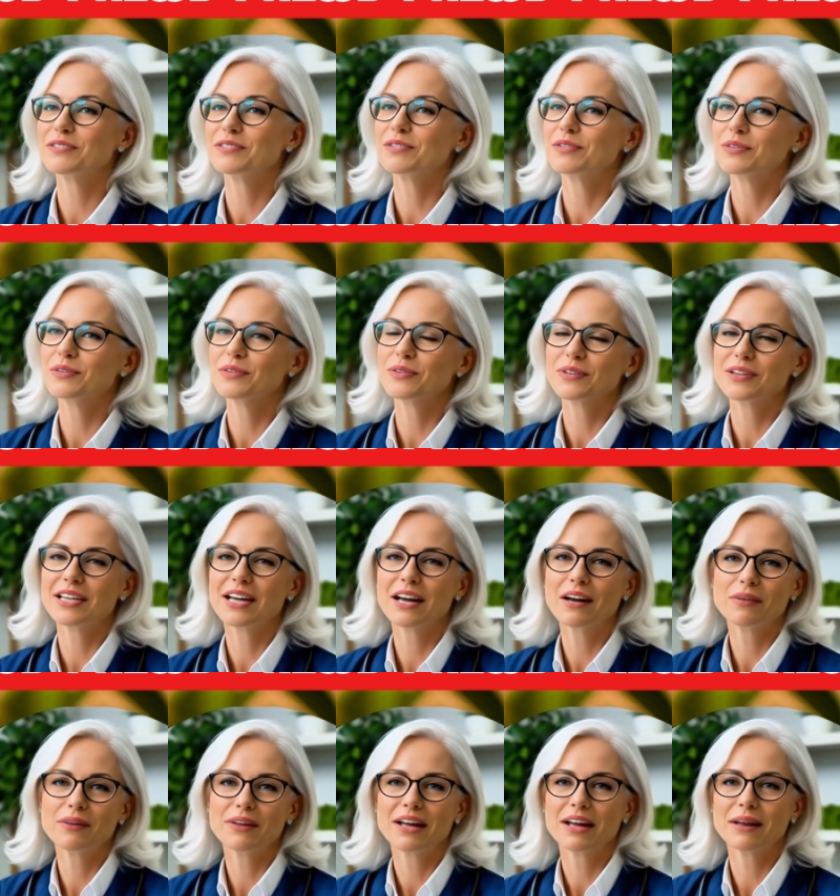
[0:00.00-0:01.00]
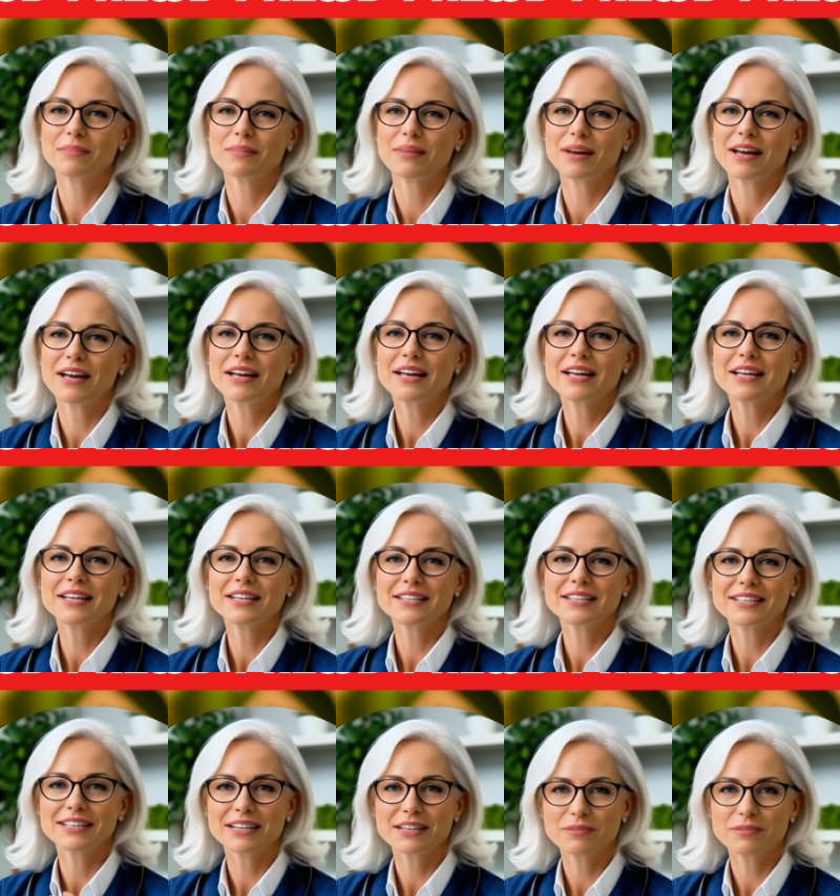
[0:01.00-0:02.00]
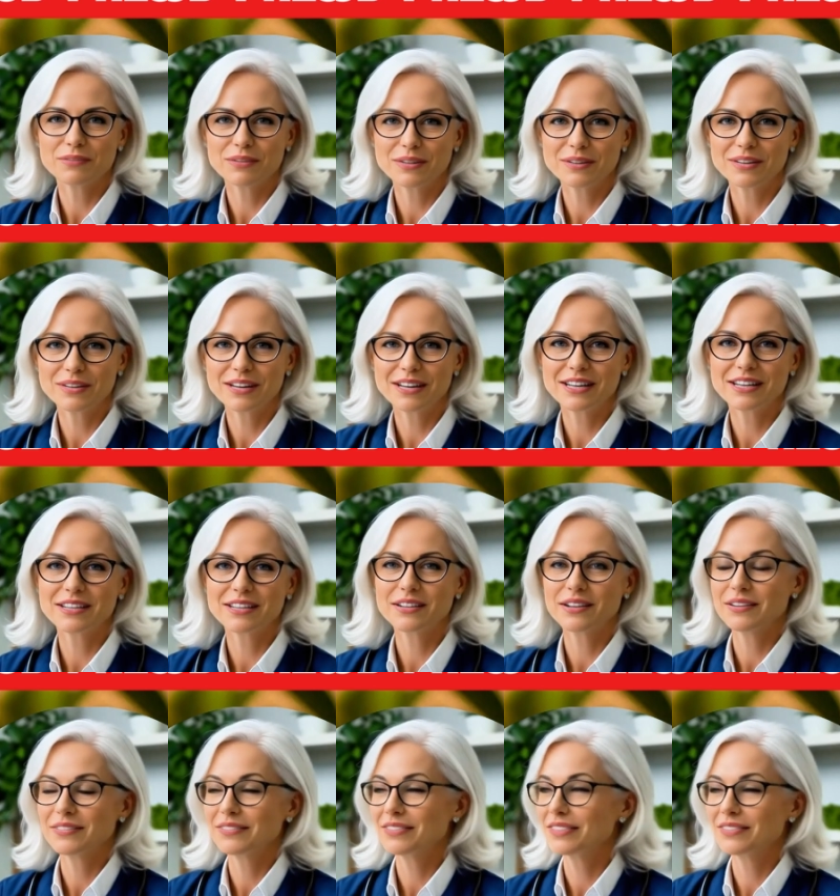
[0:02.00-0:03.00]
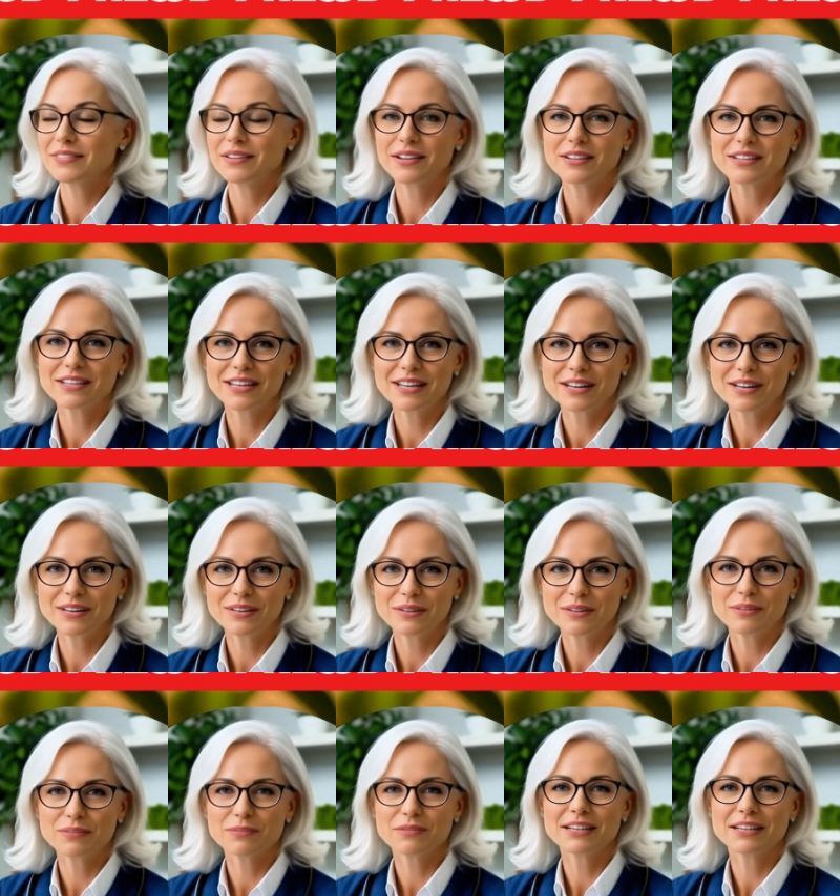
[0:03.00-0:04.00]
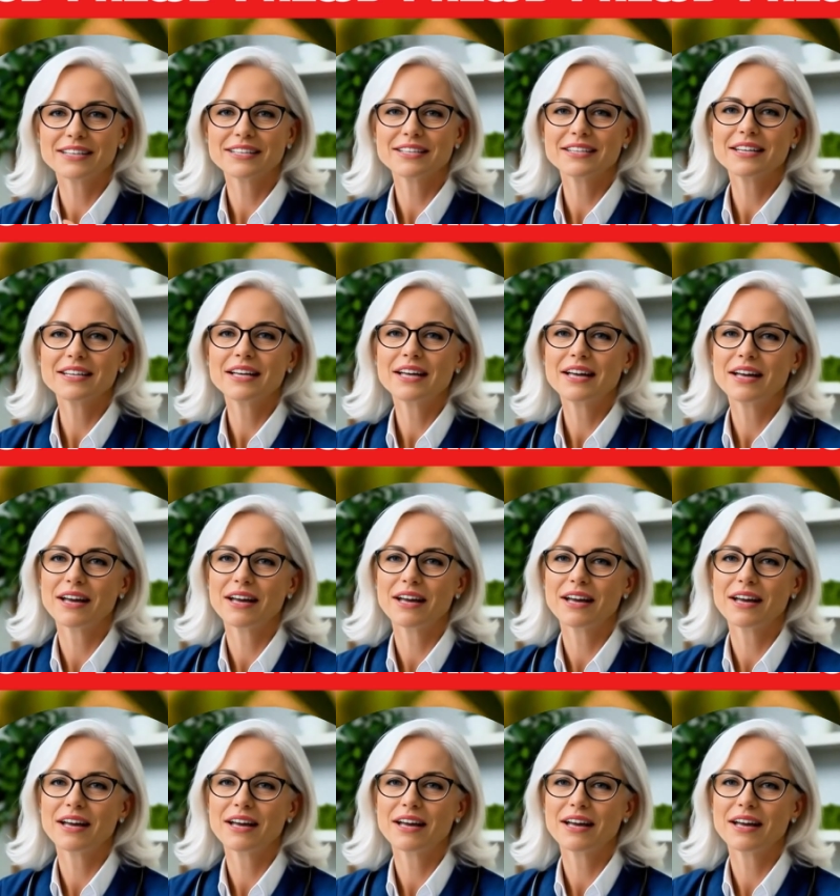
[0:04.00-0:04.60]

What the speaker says: Why sticking with medication matters. High blood pressure often has no